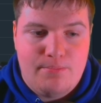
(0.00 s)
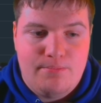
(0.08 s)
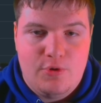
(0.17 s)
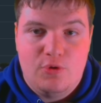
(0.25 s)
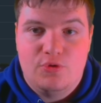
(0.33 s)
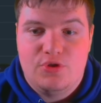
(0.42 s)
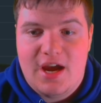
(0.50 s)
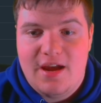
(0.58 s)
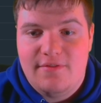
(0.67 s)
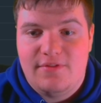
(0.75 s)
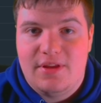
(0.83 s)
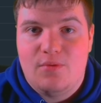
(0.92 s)
boot
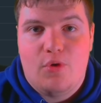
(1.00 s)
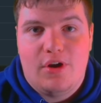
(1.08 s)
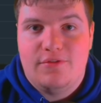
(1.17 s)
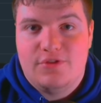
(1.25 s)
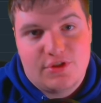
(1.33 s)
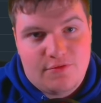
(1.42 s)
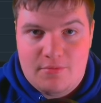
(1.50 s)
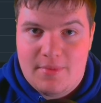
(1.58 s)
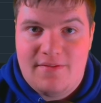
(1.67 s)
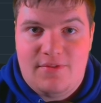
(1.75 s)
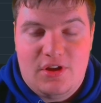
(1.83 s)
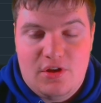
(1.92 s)
drive and then one just for my
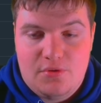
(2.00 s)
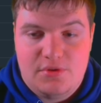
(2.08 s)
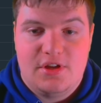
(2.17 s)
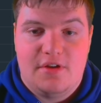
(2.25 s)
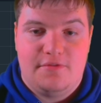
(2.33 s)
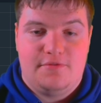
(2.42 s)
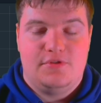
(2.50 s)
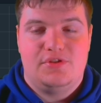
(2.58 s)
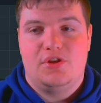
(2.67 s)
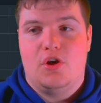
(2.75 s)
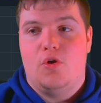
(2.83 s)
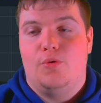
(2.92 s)
video stuff.
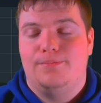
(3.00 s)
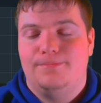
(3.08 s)
So